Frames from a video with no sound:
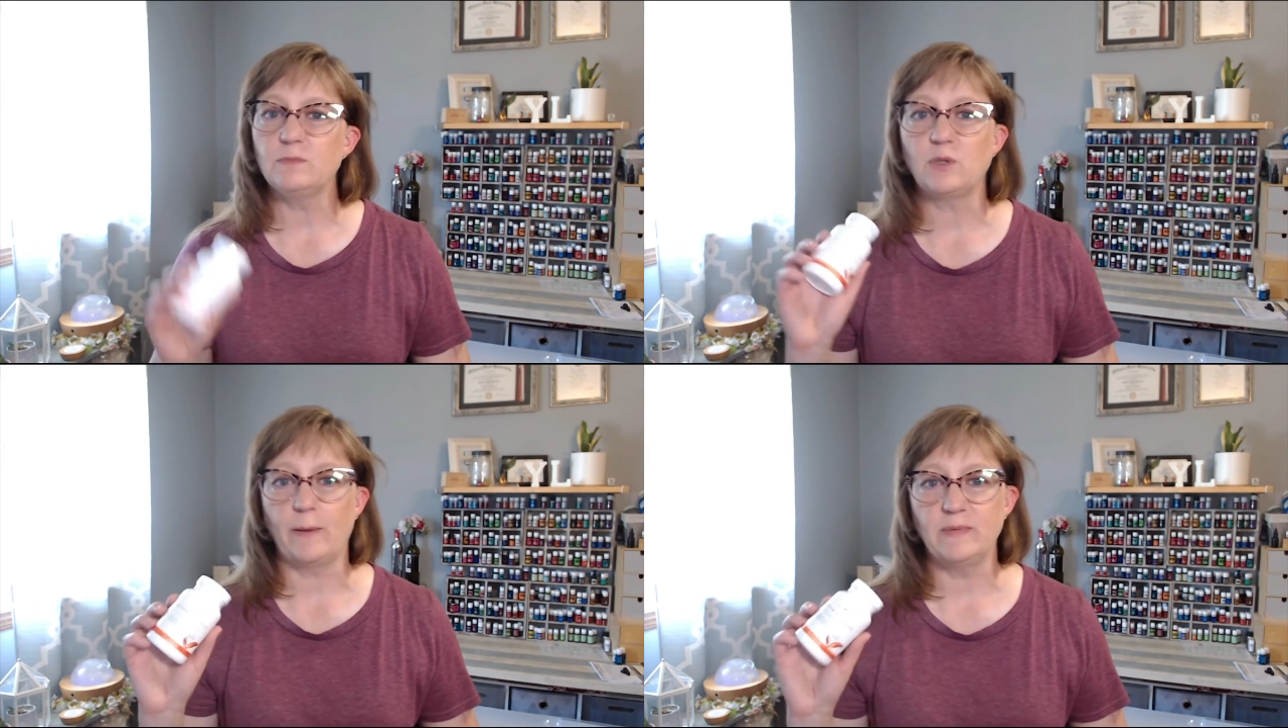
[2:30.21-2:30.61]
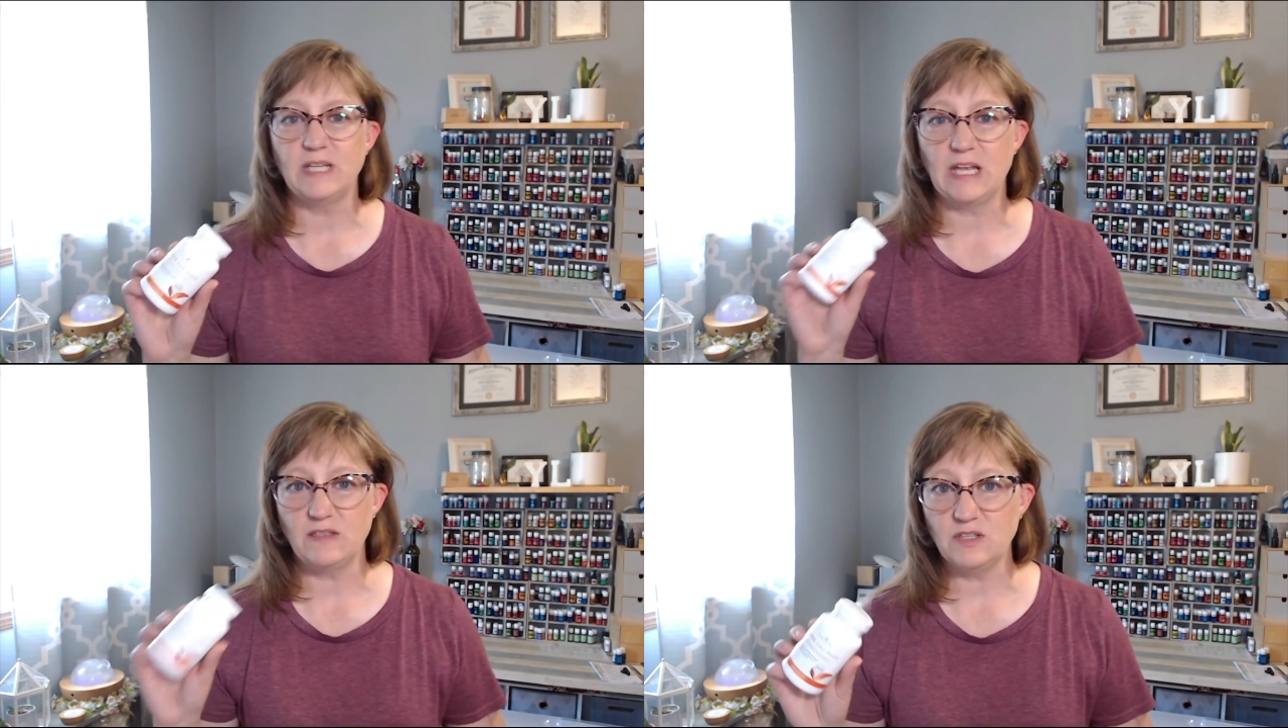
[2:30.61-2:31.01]
so I've been
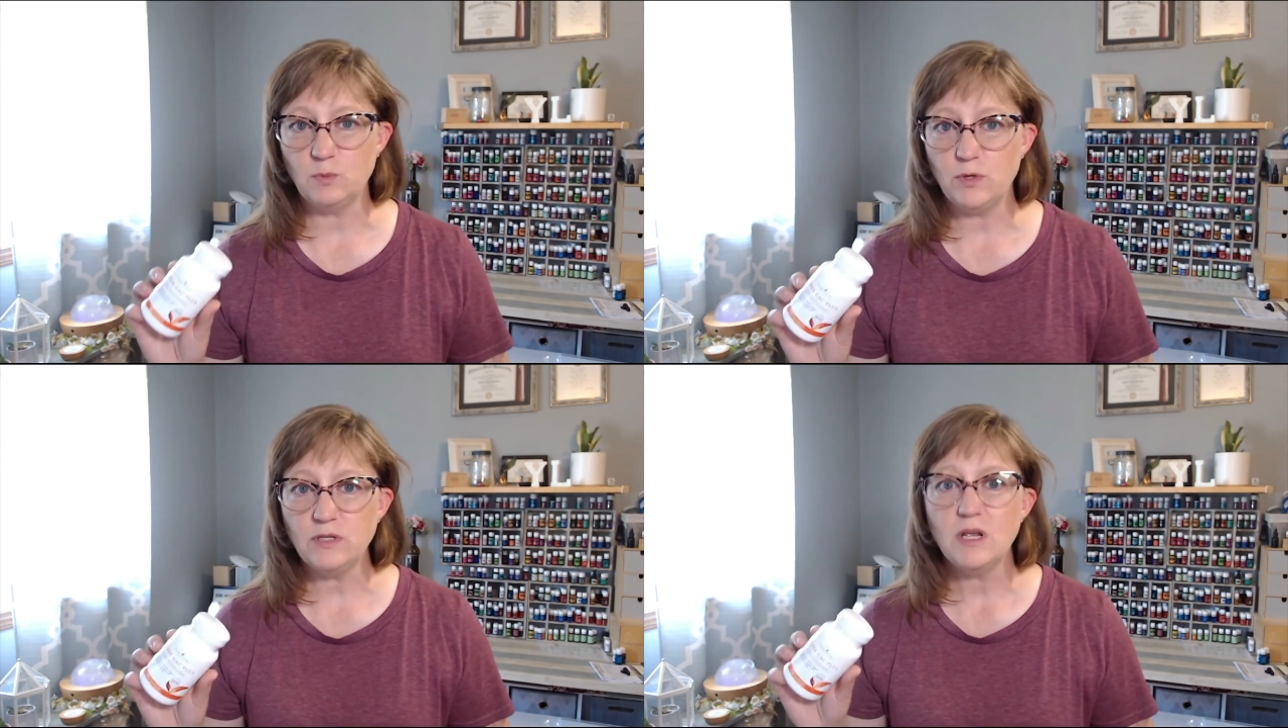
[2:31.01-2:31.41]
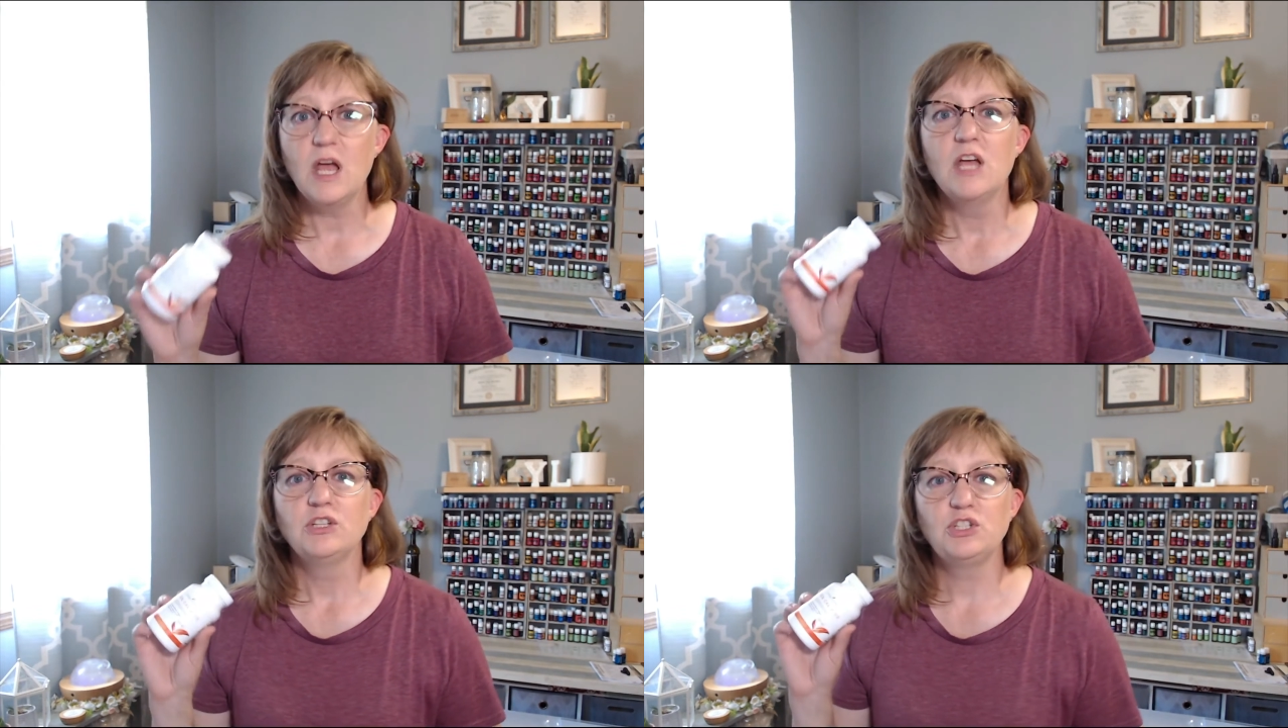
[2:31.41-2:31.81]
taking this one
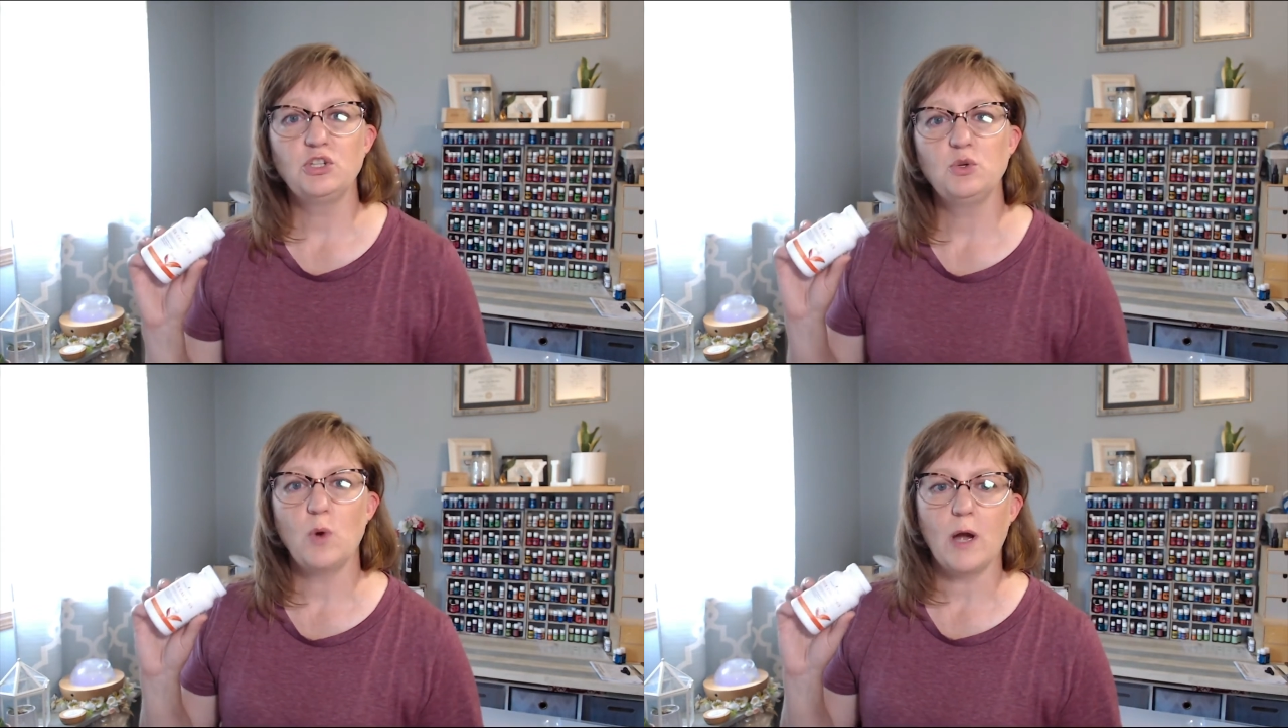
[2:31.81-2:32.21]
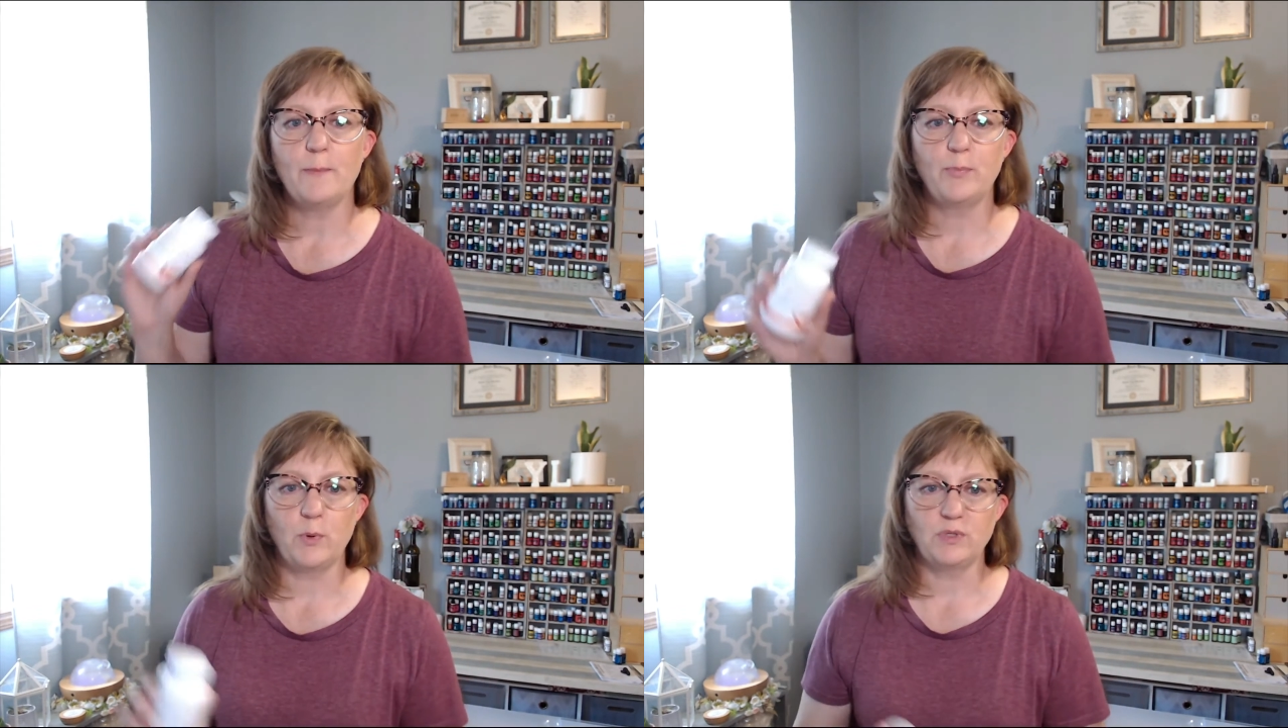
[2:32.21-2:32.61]
to
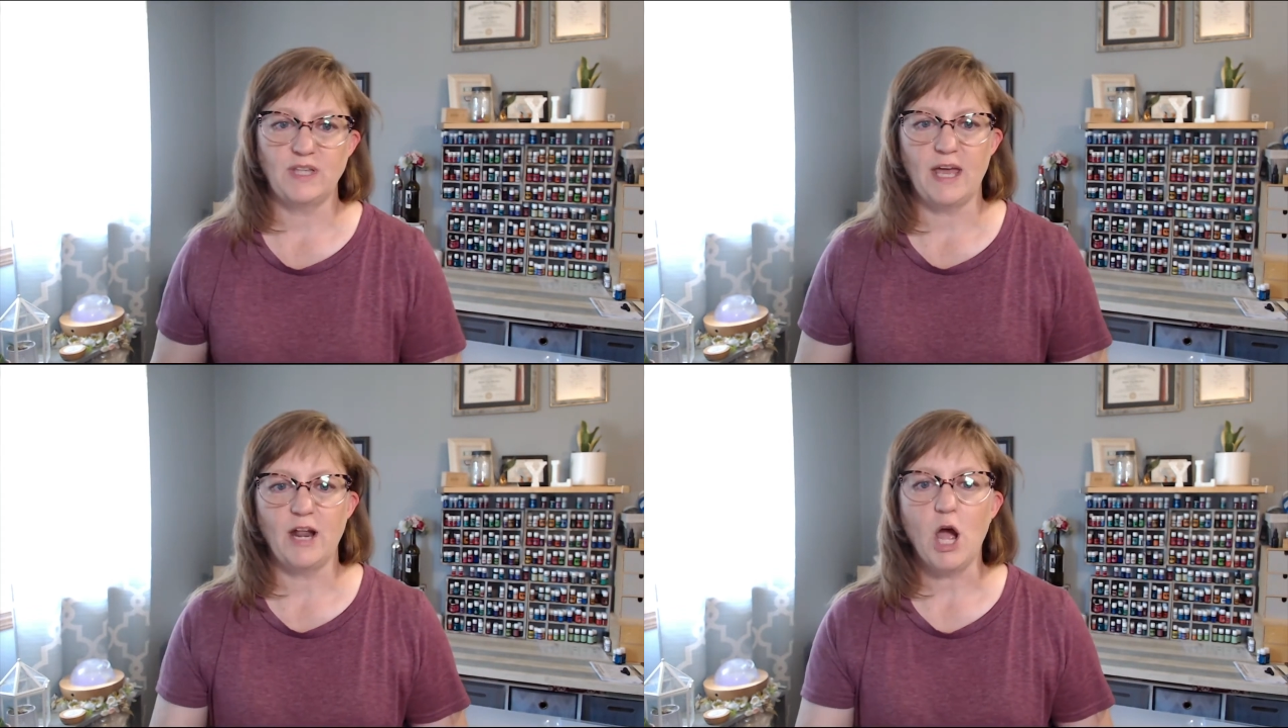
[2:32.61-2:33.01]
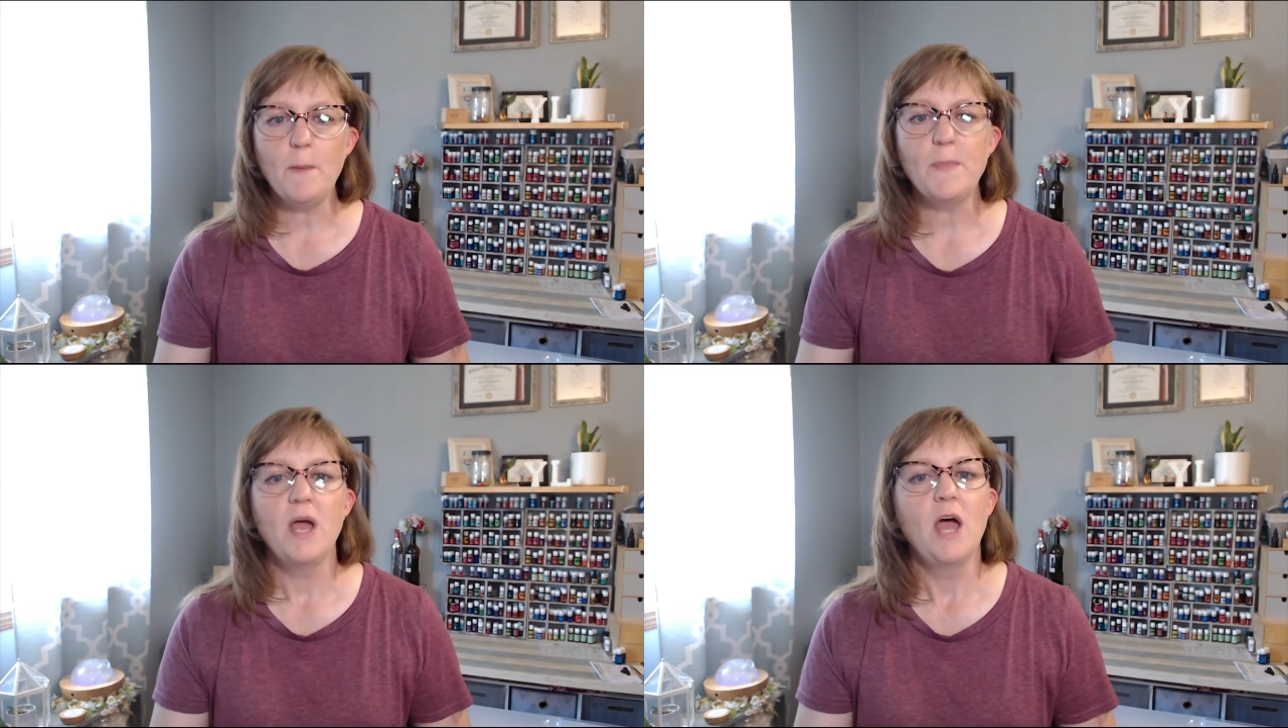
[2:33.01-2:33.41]
boost that up.